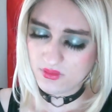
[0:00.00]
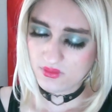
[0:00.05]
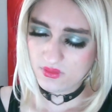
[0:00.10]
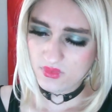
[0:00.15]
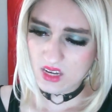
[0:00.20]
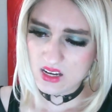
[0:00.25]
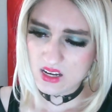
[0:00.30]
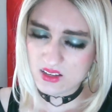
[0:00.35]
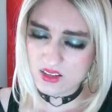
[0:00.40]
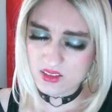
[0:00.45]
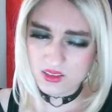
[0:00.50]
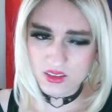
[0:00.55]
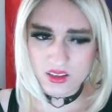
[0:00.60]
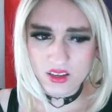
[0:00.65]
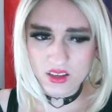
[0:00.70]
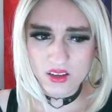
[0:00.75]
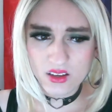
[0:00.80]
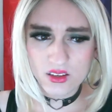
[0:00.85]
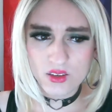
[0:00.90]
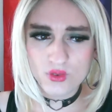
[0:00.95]
It's
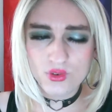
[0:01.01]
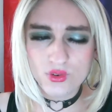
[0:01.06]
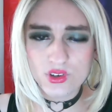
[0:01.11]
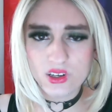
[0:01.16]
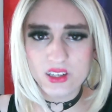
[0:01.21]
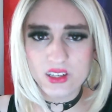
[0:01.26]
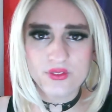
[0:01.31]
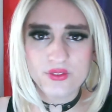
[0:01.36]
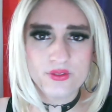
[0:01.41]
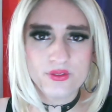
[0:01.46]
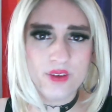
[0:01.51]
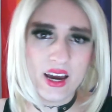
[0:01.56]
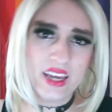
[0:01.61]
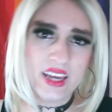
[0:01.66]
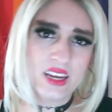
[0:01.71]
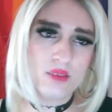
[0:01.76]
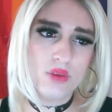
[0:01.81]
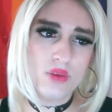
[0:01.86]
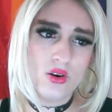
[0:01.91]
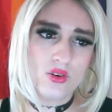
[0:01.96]
usually
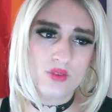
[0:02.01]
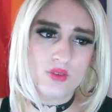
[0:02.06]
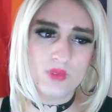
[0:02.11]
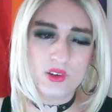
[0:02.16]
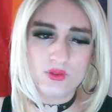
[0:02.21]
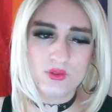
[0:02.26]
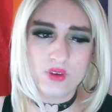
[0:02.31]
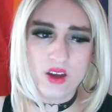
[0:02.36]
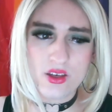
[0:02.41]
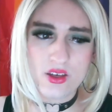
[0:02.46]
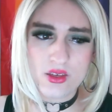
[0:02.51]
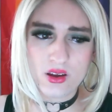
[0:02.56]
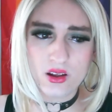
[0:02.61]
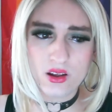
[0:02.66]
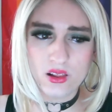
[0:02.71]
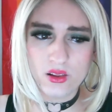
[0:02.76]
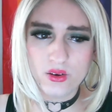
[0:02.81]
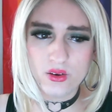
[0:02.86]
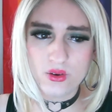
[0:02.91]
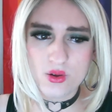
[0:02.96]
fighting Pokemon who have
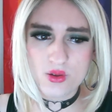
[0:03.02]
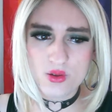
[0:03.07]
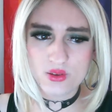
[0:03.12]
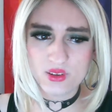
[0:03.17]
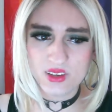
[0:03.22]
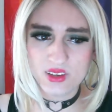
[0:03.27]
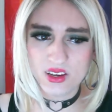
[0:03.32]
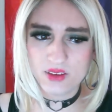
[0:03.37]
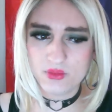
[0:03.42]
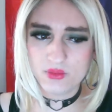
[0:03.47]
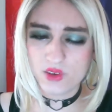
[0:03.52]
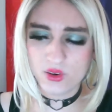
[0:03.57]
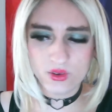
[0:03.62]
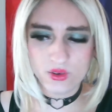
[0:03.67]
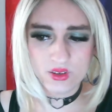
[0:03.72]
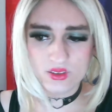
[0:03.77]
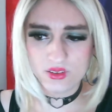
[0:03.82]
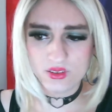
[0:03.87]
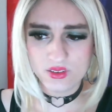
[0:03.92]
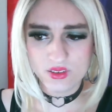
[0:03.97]
clothes, I've
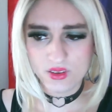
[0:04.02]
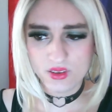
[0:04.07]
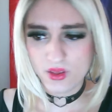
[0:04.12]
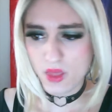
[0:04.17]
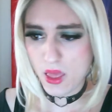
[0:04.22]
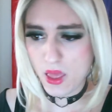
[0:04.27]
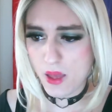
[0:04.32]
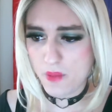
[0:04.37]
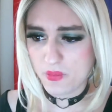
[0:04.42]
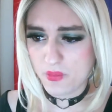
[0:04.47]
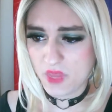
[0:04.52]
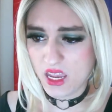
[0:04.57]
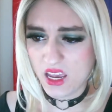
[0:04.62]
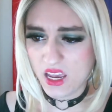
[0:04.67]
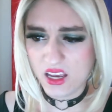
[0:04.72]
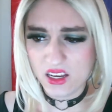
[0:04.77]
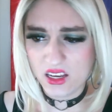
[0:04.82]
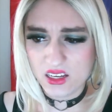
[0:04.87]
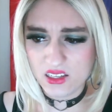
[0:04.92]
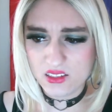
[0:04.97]
noticed.
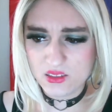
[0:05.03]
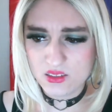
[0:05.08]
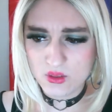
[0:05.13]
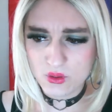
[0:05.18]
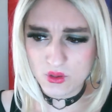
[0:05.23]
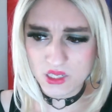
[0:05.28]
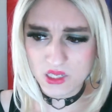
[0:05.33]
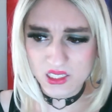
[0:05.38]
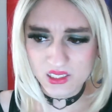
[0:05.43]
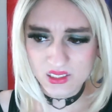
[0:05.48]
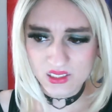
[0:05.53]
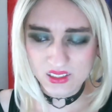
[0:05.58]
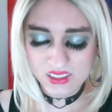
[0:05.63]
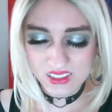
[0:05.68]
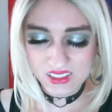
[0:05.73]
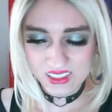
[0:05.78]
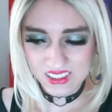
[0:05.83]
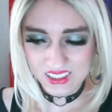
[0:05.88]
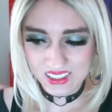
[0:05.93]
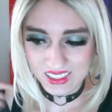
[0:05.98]
Azurill,
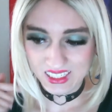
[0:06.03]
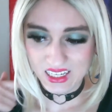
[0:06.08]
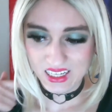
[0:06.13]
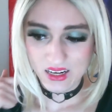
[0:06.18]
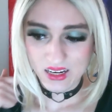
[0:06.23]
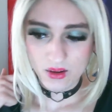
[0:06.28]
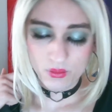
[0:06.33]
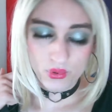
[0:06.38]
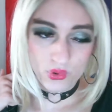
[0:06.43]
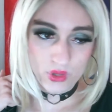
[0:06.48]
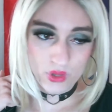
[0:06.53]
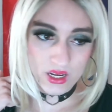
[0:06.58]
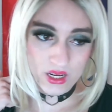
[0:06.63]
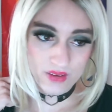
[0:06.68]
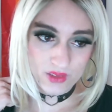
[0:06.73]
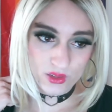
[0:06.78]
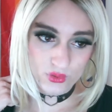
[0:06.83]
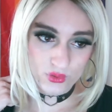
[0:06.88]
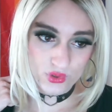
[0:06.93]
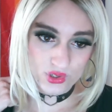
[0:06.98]

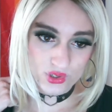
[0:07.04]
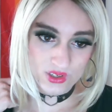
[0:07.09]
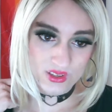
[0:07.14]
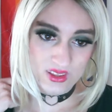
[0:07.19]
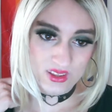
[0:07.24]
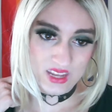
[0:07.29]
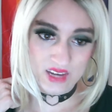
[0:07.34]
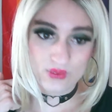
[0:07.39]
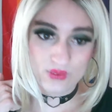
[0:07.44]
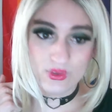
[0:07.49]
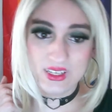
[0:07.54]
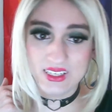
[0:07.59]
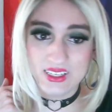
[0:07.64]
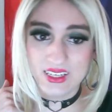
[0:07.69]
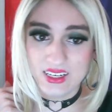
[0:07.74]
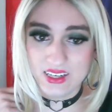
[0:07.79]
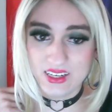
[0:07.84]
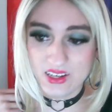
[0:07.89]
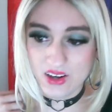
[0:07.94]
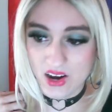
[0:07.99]
pre-evolution that we
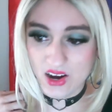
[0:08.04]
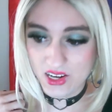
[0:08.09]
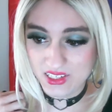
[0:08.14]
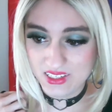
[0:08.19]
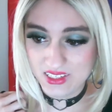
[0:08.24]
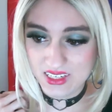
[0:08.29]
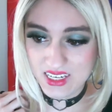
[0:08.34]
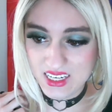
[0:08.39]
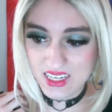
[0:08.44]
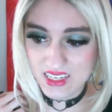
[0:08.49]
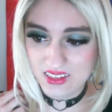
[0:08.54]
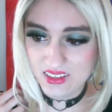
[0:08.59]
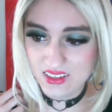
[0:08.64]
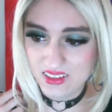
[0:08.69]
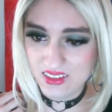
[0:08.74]
did not need.